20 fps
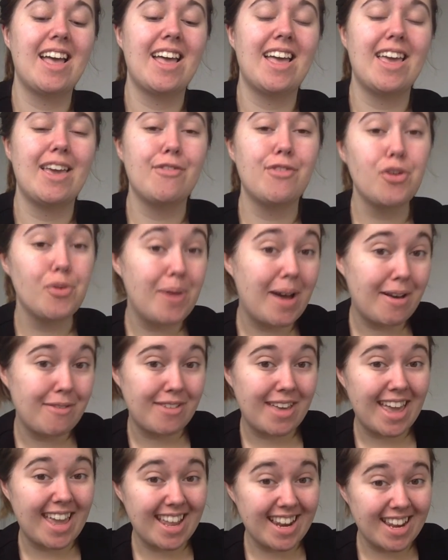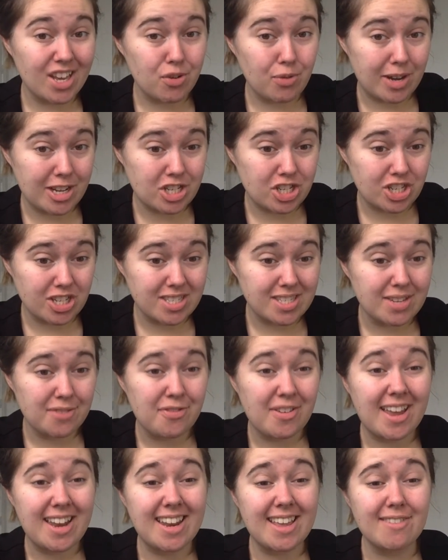If you have any questions, if
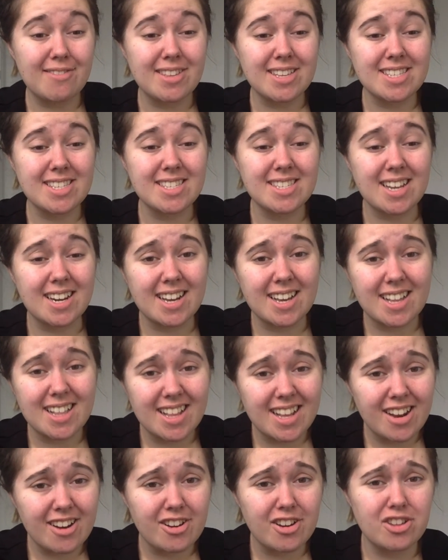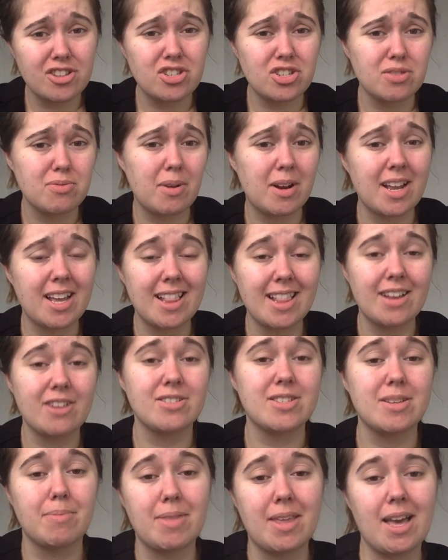any of this is unclear, you just want to clear
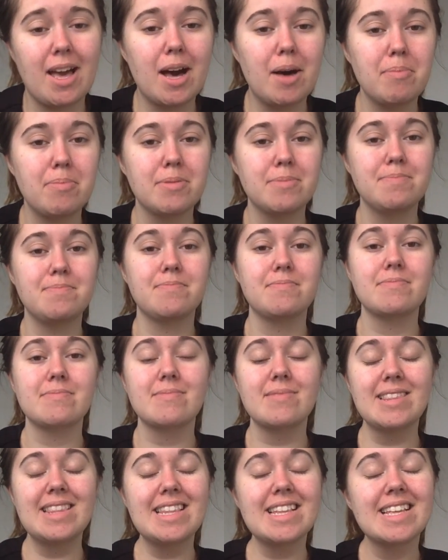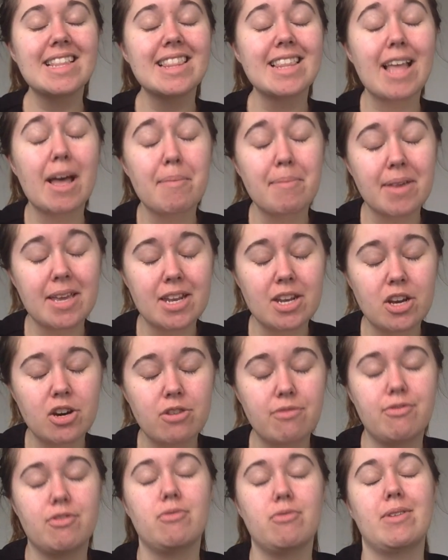something up, let me know.
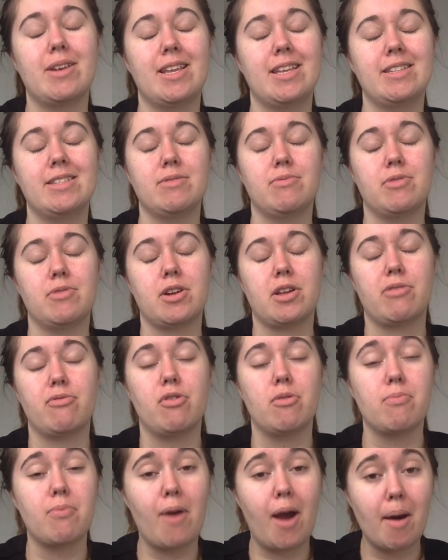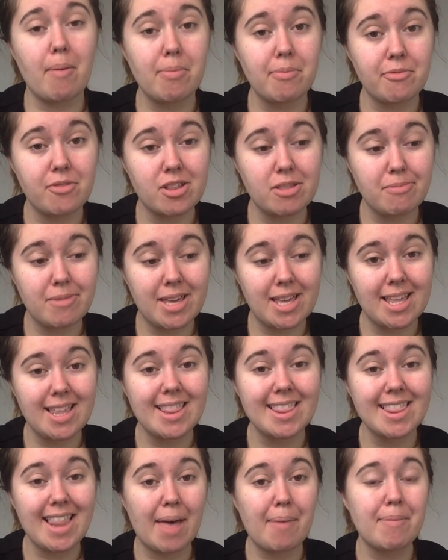If you need to work through a problem with me,
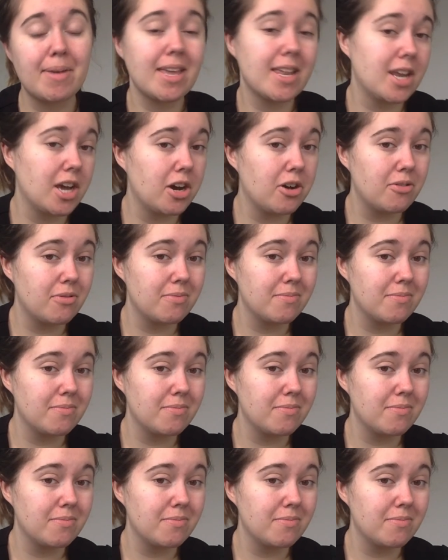let me know.